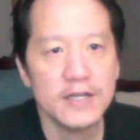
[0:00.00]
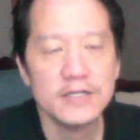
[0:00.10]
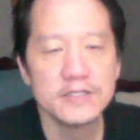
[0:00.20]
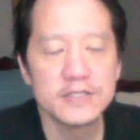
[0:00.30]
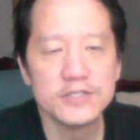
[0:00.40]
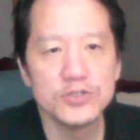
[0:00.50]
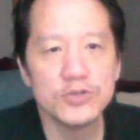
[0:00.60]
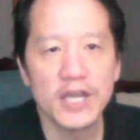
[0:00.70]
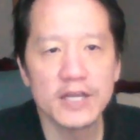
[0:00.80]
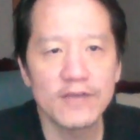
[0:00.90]
since you
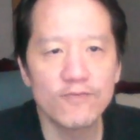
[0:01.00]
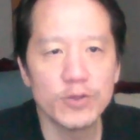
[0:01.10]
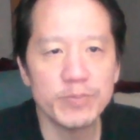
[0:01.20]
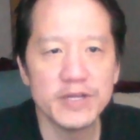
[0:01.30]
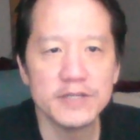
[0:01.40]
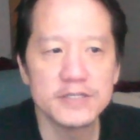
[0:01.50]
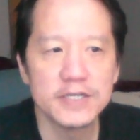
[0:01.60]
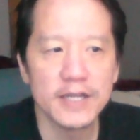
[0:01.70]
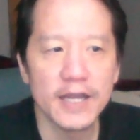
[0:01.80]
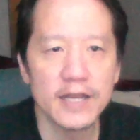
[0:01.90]
can't have repeats
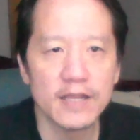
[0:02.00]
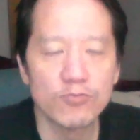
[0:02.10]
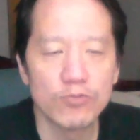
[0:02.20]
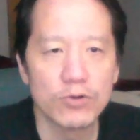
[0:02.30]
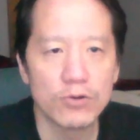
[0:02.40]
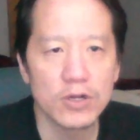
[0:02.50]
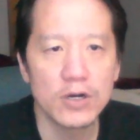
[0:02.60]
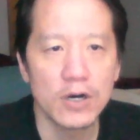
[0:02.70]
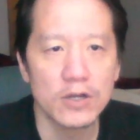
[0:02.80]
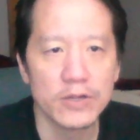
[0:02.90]
in any row or
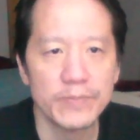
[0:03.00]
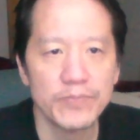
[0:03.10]
column,